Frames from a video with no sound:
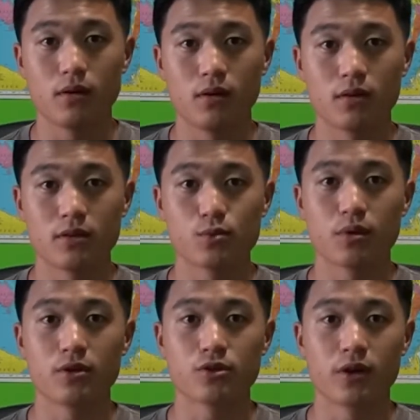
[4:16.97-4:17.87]
on these
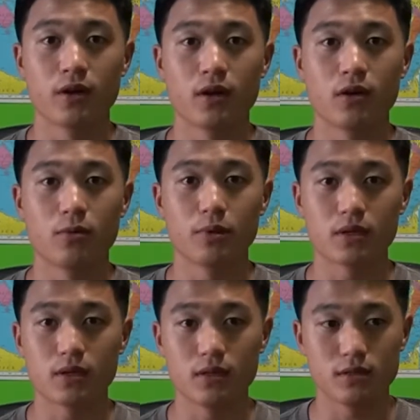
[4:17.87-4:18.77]
players right now
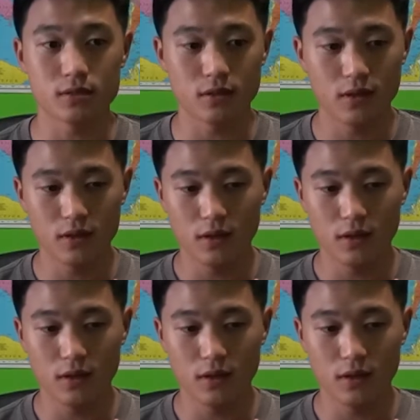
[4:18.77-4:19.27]
because